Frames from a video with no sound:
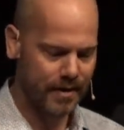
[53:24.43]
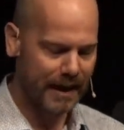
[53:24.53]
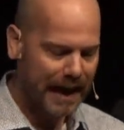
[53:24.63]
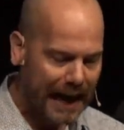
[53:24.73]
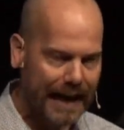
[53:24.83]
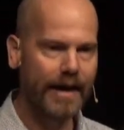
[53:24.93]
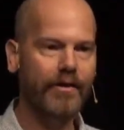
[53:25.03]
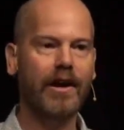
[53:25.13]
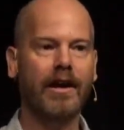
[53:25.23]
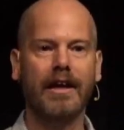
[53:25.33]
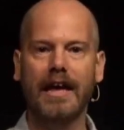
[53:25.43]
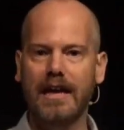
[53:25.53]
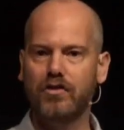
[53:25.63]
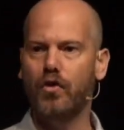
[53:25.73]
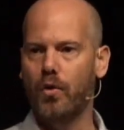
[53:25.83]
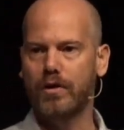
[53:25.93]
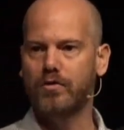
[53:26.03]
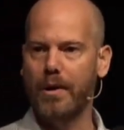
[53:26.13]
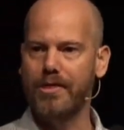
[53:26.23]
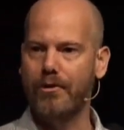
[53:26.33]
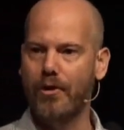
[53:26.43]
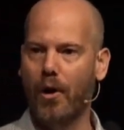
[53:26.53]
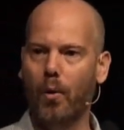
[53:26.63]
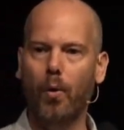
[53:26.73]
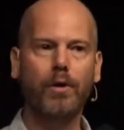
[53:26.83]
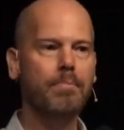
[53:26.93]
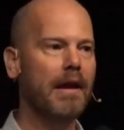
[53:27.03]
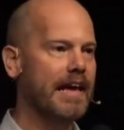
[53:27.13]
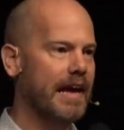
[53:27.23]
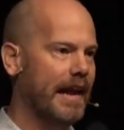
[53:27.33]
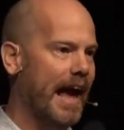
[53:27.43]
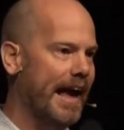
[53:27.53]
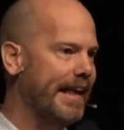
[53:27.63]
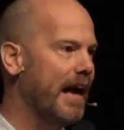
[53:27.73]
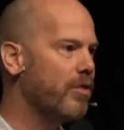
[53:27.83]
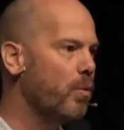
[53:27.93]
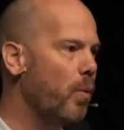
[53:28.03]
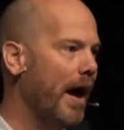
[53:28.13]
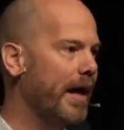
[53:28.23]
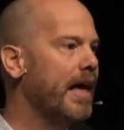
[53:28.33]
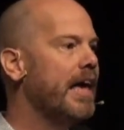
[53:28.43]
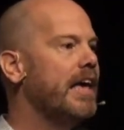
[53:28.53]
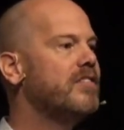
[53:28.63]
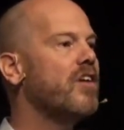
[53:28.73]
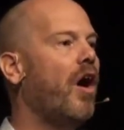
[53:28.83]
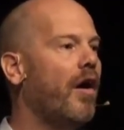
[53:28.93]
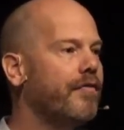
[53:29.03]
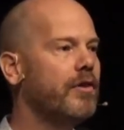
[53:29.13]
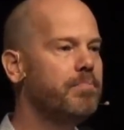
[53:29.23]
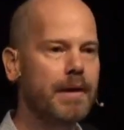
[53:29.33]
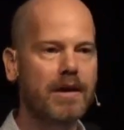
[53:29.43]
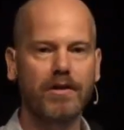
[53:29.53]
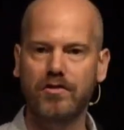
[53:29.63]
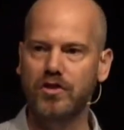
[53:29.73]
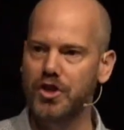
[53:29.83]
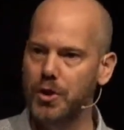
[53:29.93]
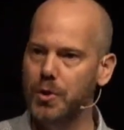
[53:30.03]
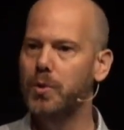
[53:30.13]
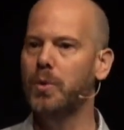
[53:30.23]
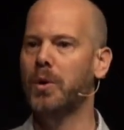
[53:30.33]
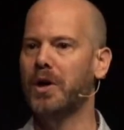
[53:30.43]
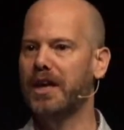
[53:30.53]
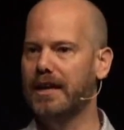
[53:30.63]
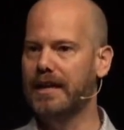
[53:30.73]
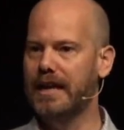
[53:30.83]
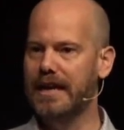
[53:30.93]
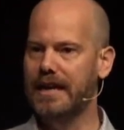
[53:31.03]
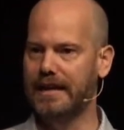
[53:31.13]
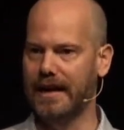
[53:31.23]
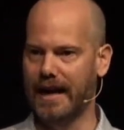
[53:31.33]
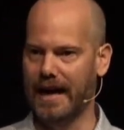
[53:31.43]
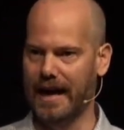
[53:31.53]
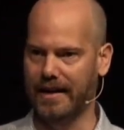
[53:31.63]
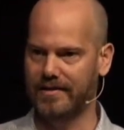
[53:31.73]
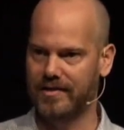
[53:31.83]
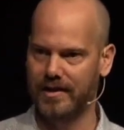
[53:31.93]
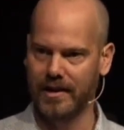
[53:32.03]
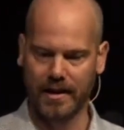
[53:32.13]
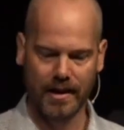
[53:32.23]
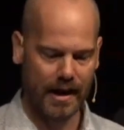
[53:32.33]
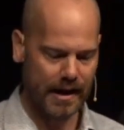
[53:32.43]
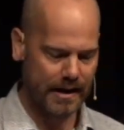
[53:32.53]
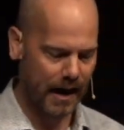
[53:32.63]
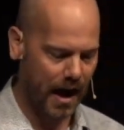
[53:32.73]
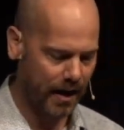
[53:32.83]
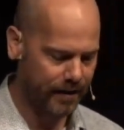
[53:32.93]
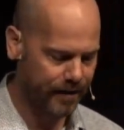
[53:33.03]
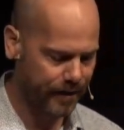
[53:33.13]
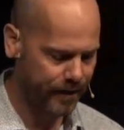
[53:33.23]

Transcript: The clearer he talks, whether or not audibly in any other way, is often because you need it in life.